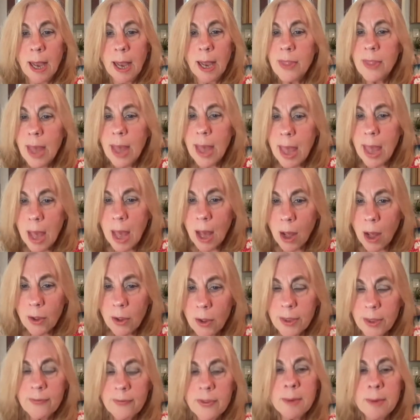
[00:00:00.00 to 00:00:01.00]
and the
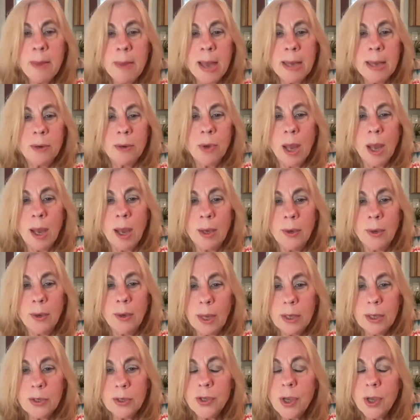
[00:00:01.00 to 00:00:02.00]
health of the
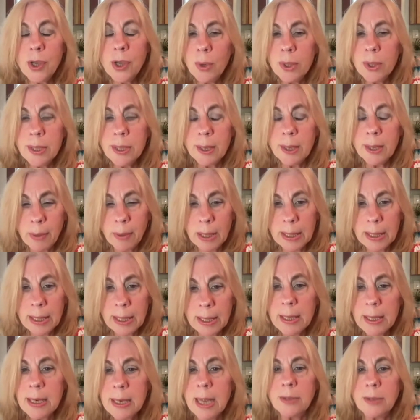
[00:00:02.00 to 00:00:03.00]
mitochondria. So with
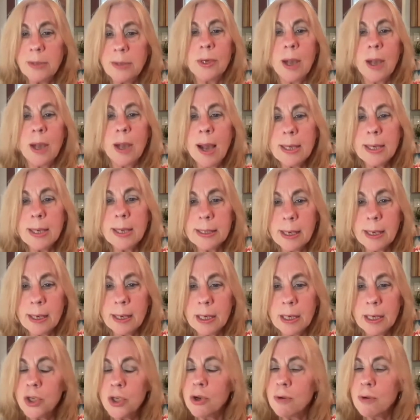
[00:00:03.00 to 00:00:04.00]
depleted nitric
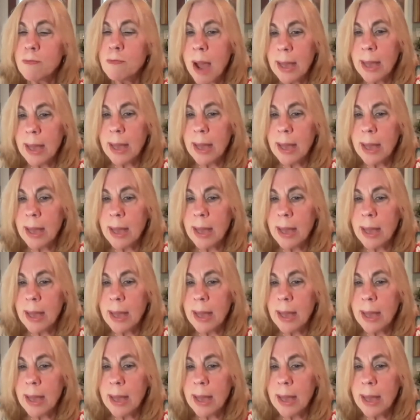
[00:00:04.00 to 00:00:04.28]
oxide, your